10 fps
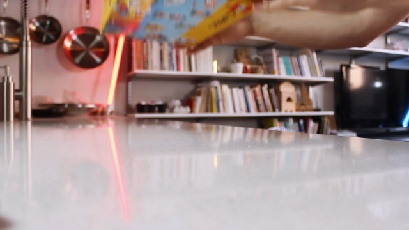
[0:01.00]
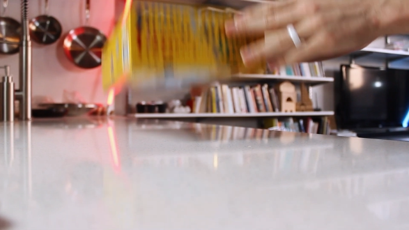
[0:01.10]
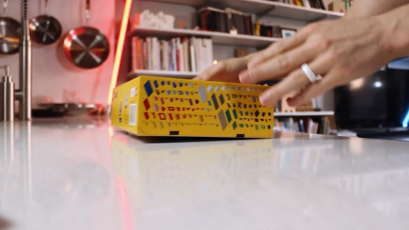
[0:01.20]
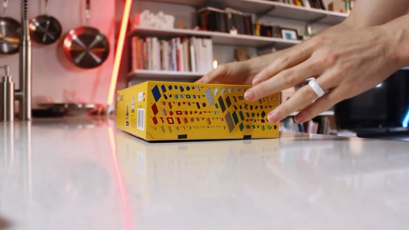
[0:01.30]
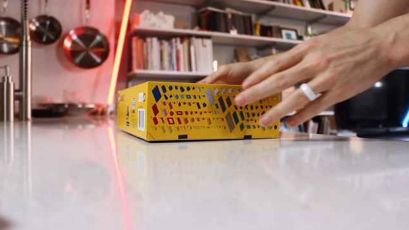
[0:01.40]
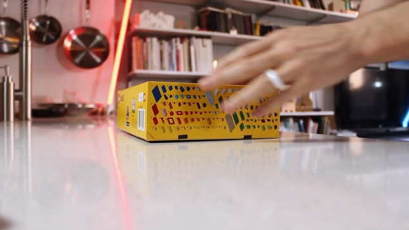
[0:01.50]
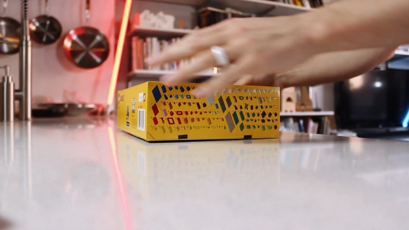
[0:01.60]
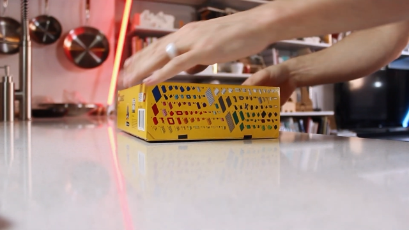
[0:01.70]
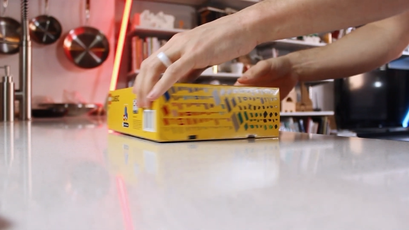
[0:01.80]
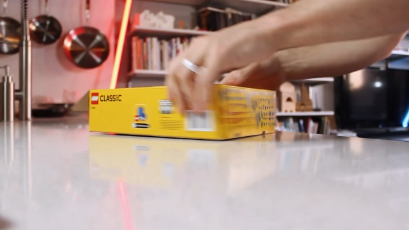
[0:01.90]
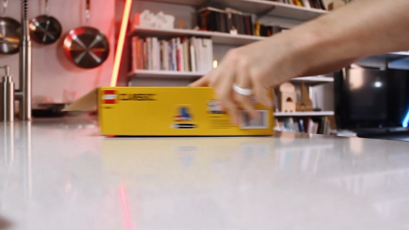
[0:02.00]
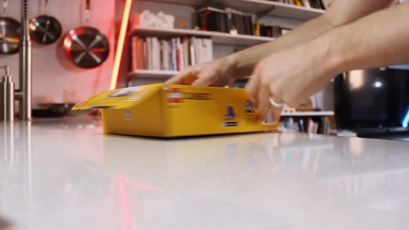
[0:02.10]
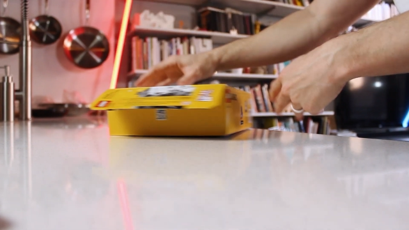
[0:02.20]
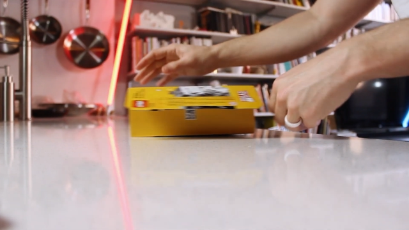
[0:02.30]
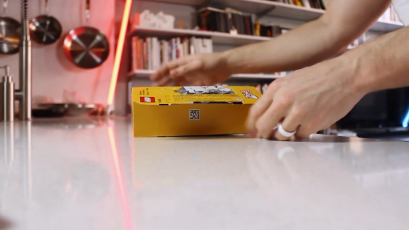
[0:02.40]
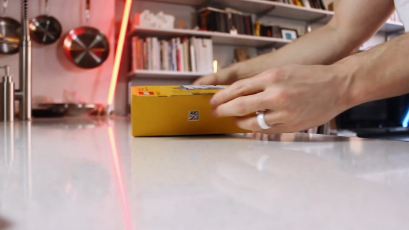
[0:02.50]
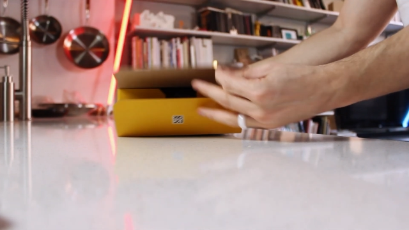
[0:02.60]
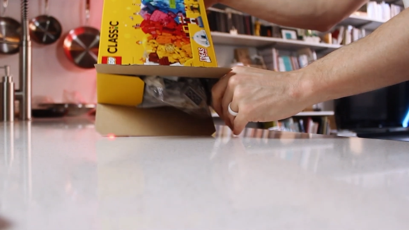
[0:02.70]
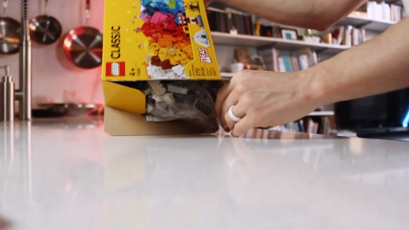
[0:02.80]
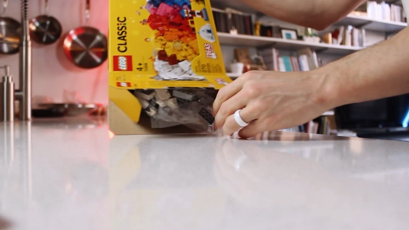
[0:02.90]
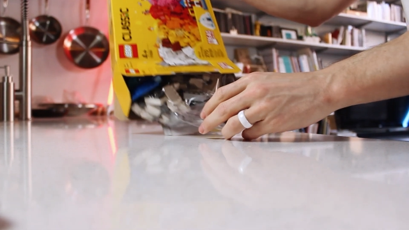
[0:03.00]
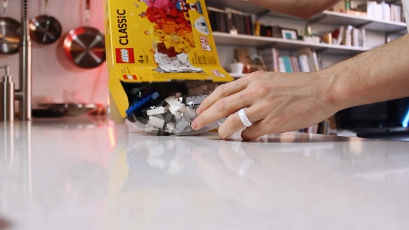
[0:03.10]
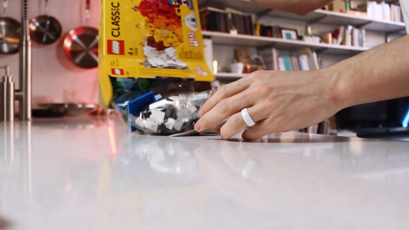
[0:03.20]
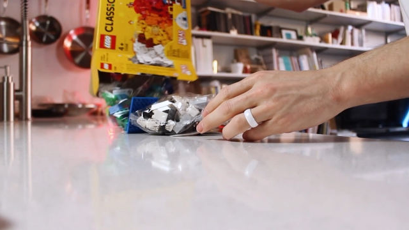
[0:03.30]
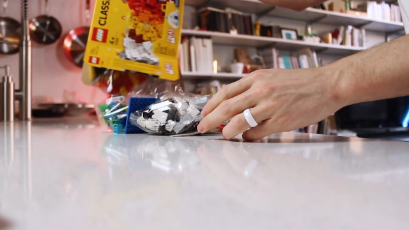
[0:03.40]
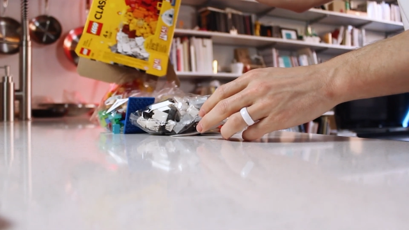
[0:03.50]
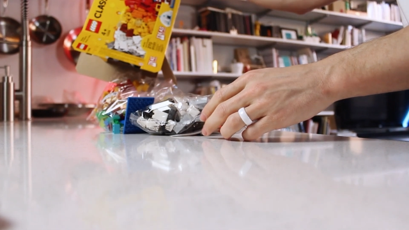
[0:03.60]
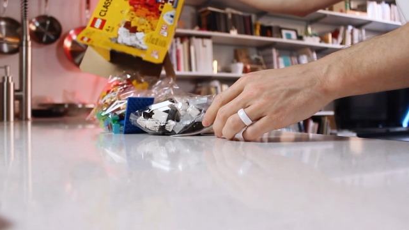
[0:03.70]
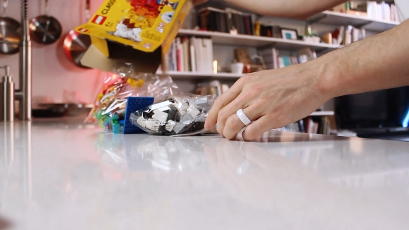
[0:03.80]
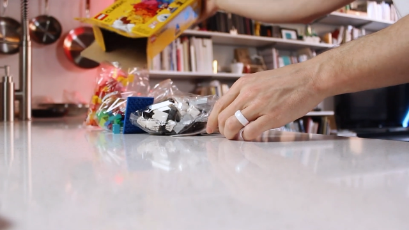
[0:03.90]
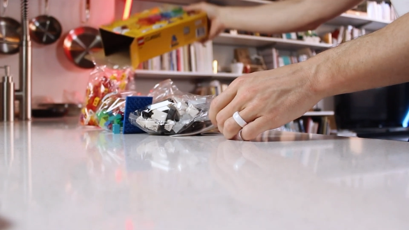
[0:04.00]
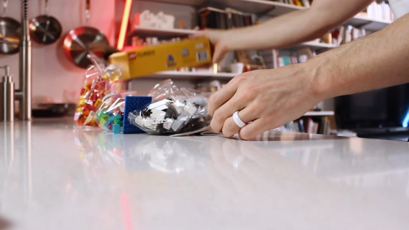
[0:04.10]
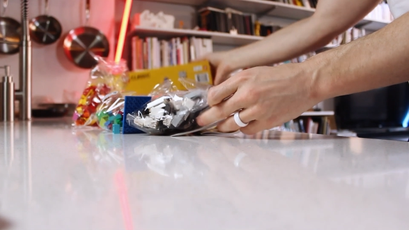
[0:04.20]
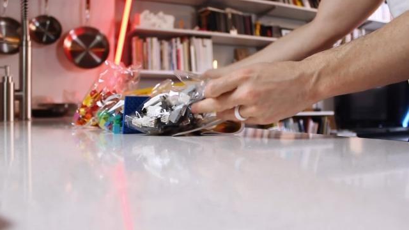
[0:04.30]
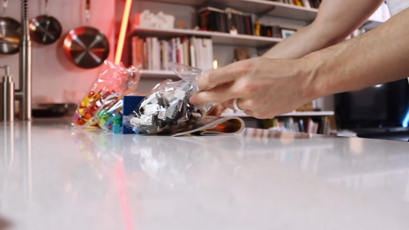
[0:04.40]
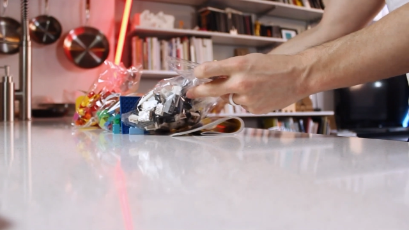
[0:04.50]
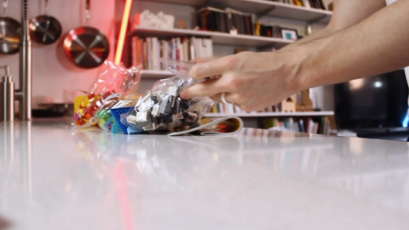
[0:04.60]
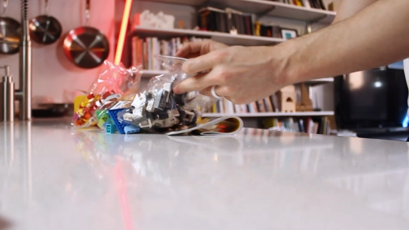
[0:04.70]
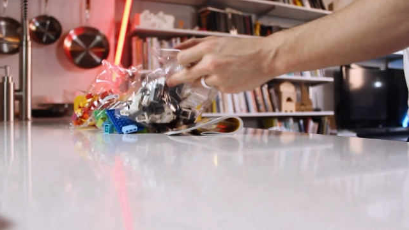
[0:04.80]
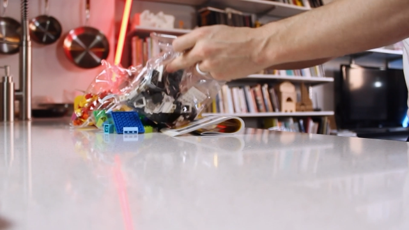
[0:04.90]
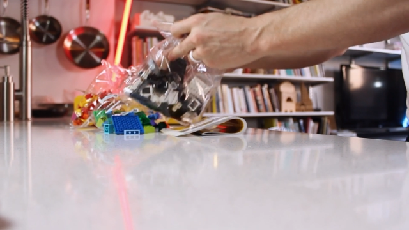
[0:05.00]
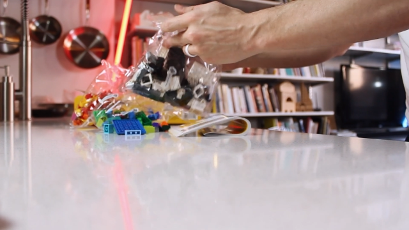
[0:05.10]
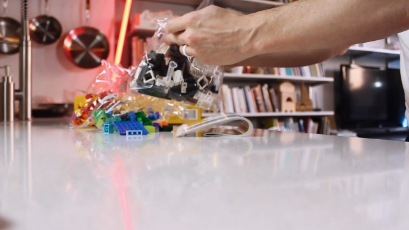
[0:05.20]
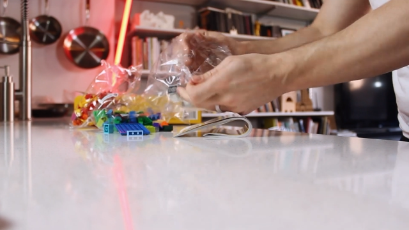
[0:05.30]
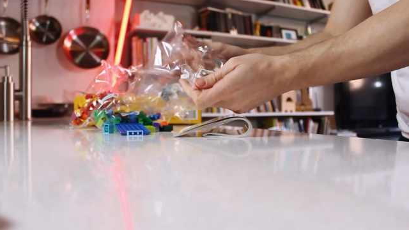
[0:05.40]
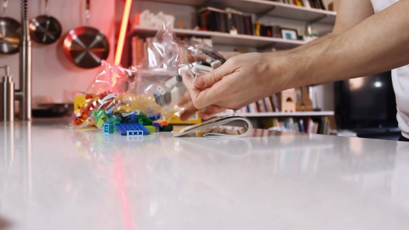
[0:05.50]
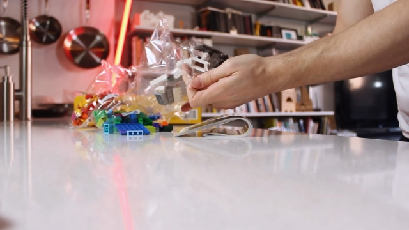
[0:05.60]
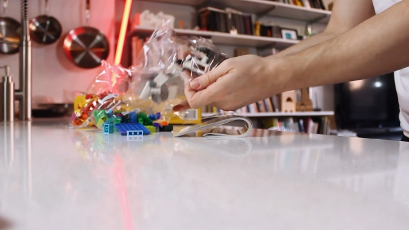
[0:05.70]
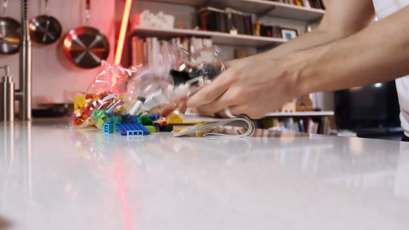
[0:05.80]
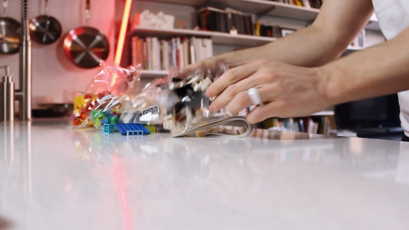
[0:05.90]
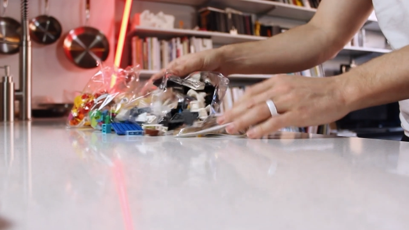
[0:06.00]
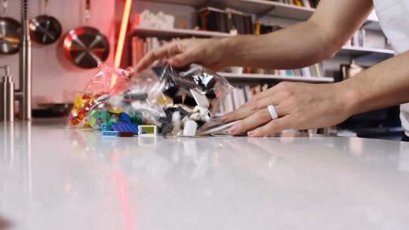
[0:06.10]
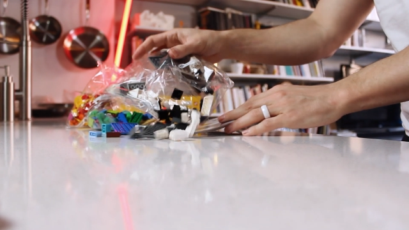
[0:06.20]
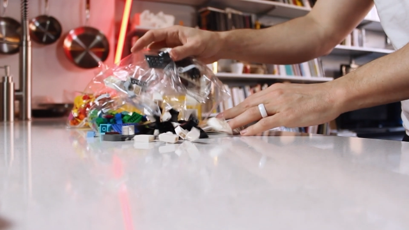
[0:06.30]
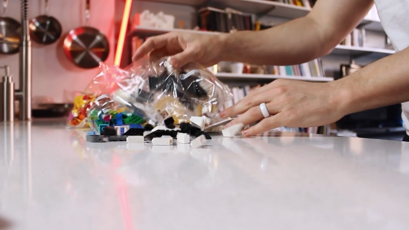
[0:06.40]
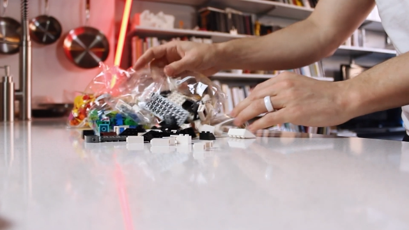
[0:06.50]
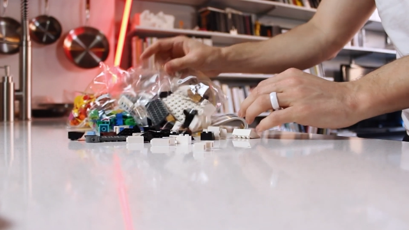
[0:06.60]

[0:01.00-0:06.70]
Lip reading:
(no speaker visible)